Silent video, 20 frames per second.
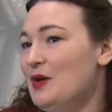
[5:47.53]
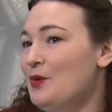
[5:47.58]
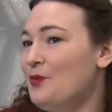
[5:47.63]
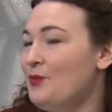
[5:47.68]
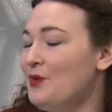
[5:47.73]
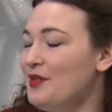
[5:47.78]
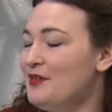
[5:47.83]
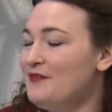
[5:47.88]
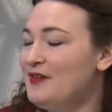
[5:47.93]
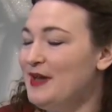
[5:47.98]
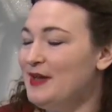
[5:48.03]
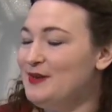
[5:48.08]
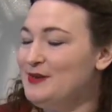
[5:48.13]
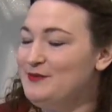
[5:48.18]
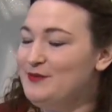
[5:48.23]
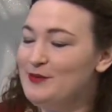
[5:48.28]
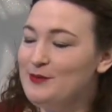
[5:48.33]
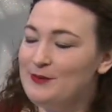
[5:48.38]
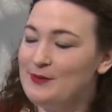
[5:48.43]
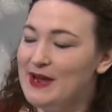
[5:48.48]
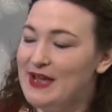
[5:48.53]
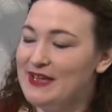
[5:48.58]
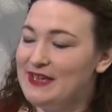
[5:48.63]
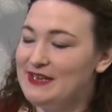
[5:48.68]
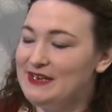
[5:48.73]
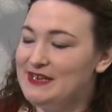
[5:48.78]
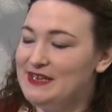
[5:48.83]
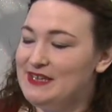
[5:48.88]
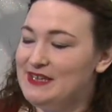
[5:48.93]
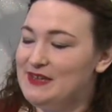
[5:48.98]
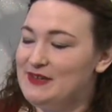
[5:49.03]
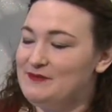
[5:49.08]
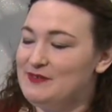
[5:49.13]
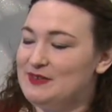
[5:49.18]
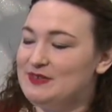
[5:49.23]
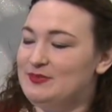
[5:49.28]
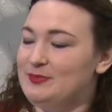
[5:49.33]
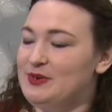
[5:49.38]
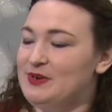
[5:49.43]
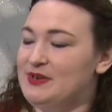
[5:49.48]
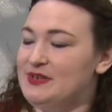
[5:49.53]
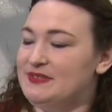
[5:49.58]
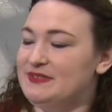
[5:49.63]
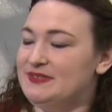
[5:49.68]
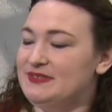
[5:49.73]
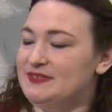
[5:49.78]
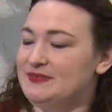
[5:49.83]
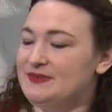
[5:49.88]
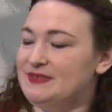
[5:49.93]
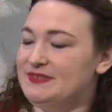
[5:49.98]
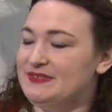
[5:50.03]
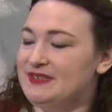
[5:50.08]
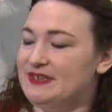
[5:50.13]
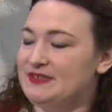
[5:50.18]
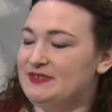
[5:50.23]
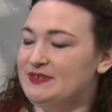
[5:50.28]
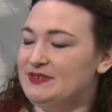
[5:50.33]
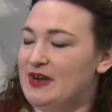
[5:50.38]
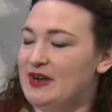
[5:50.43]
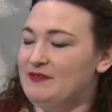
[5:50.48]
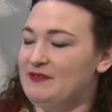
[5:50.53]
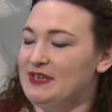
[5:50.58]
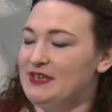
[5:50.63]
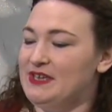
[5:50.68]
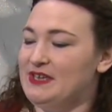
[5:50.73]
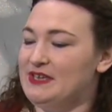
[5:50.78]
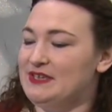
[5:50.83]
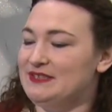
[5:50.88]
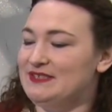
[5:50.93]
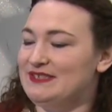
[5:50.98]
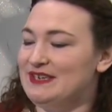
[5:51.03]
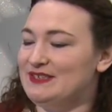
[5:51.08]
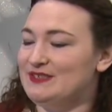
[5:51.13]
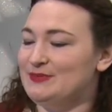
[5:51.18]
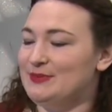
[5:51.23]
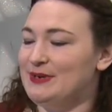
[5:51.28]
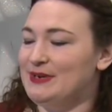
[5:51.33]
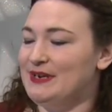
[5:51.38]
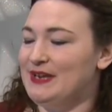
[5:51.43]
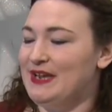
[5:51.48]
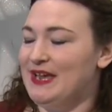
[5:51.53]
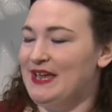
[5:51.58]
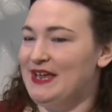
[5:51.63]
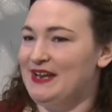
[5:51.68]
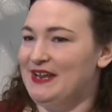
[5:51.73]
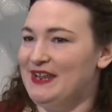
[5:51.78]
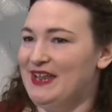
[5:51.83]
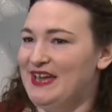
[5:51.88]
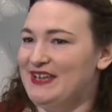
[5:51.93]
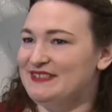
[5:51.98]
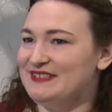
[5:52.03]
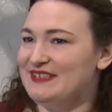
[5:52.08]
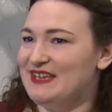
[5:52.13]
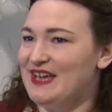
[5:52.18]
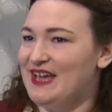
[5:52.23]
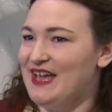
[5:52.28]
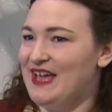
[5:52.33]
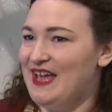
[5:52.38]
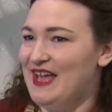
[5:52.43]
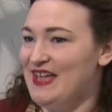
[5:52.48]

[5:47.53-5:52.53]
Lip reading: Well, I've had a variety of experiences with sex trafficking and sex work in Alaska,